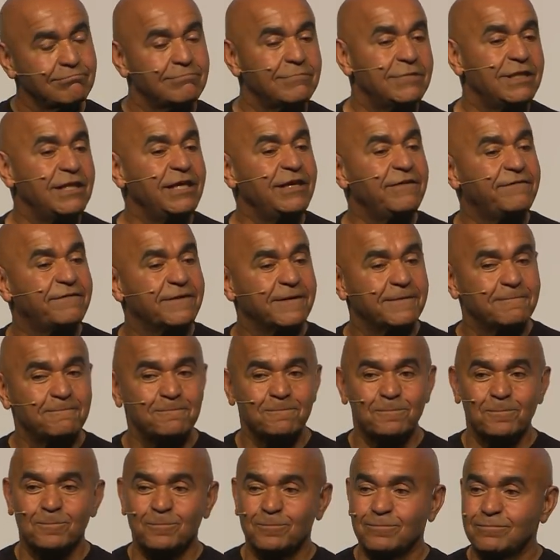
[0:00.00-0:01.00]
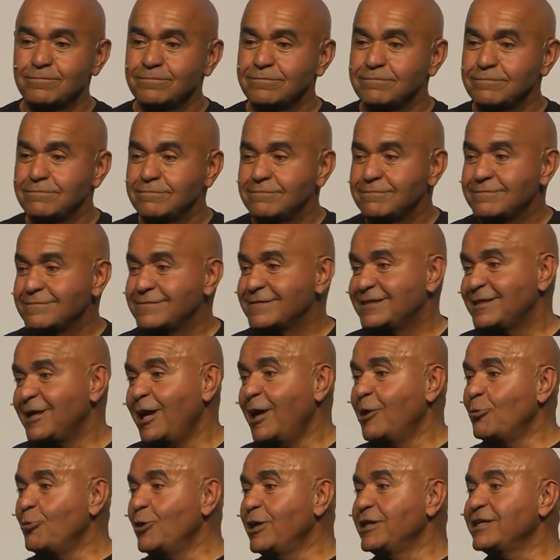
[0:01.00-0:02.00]
Leave. So
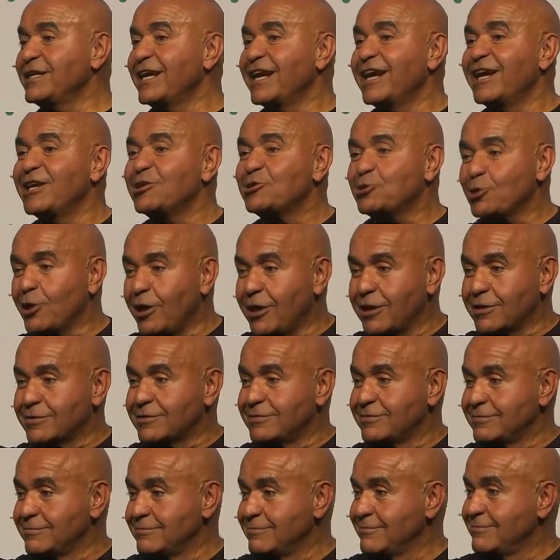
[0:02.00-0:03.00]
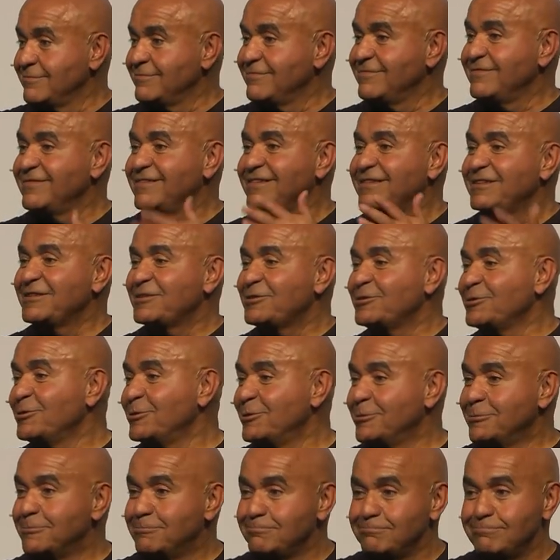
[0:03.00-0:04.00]
I went and I talked
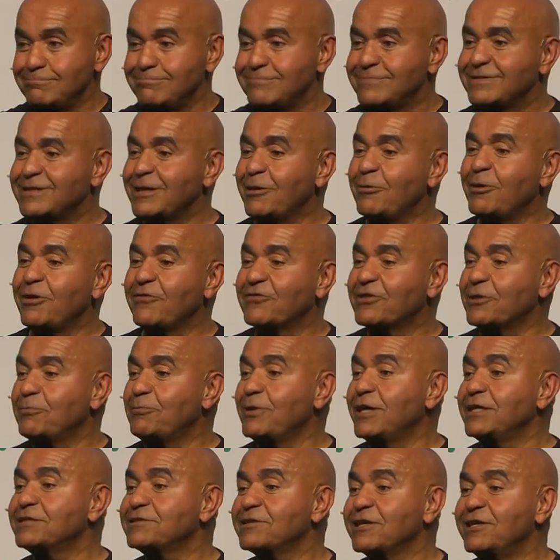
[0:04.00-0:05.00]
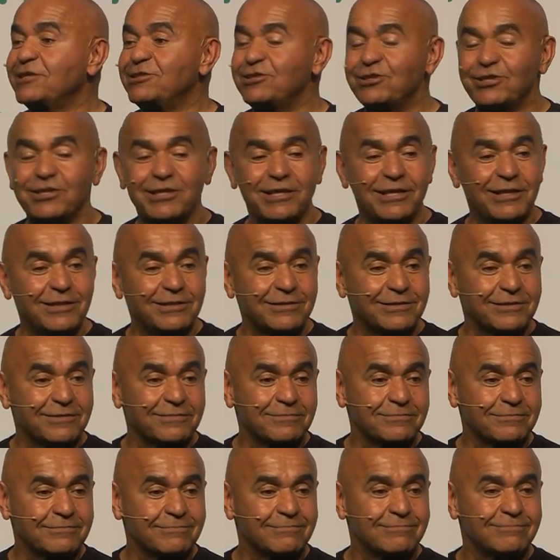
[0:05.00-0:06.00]
to some of the best engineers.
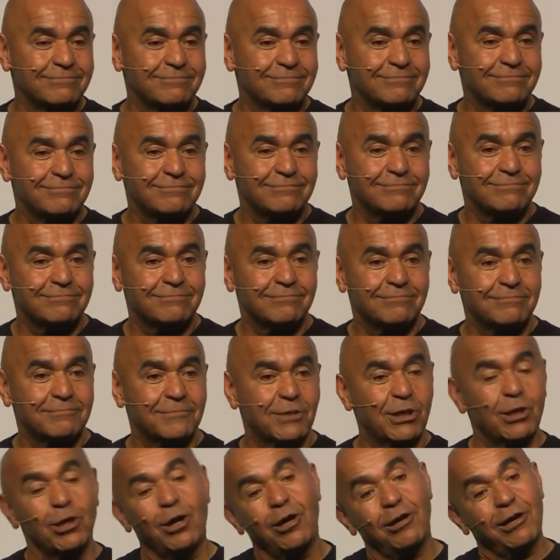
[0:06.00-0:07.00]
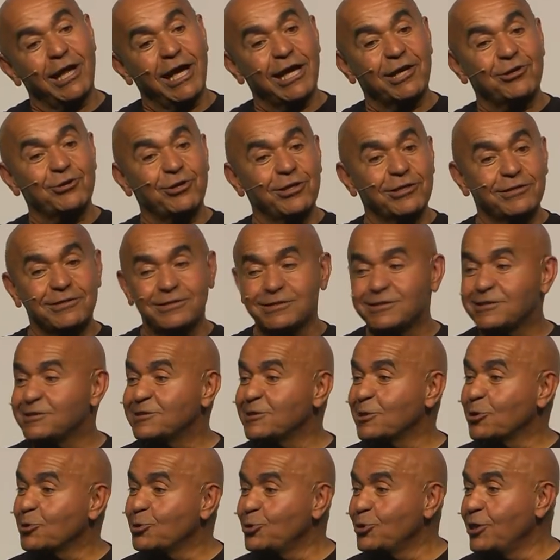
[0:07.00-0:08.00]
They all agreed this is
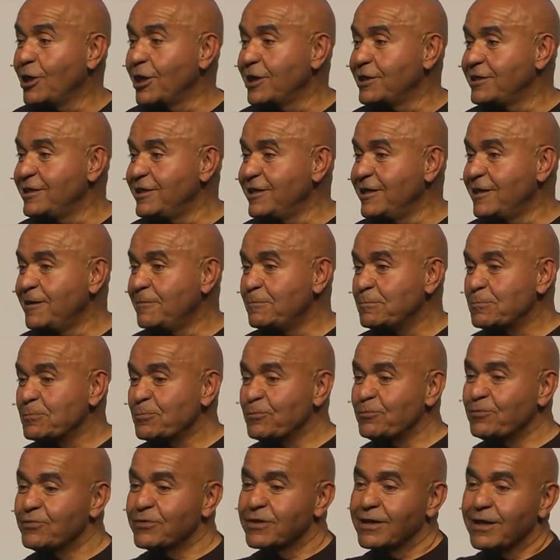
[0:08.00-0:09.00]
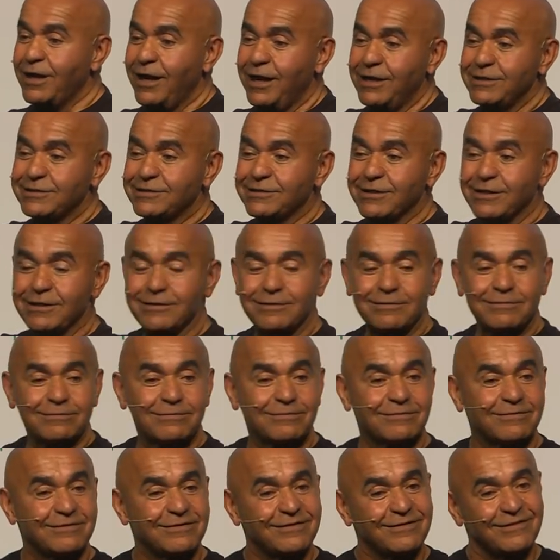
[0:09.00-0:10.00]
a good idea. I said,
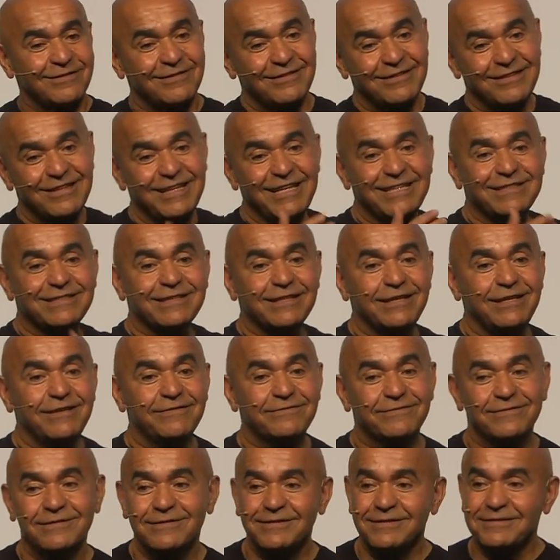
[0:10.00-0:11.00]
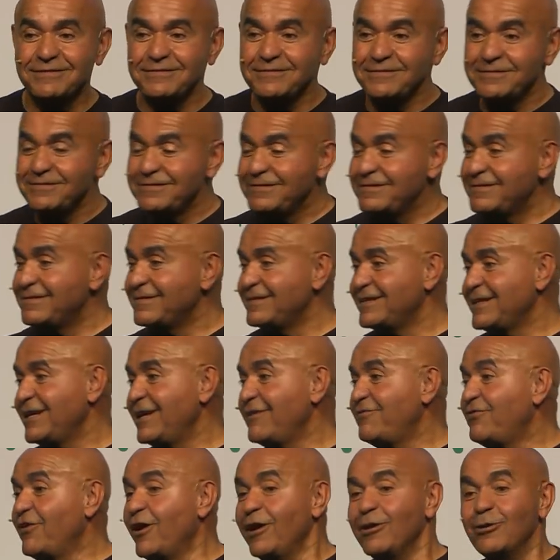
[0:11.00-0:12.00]
let's leave. They
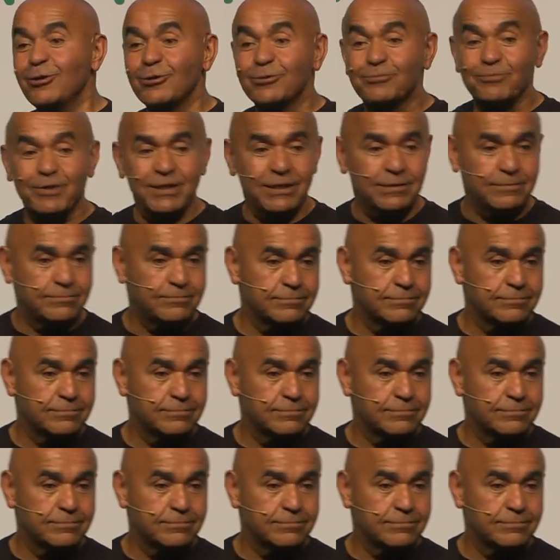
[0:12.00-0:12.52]
followed me.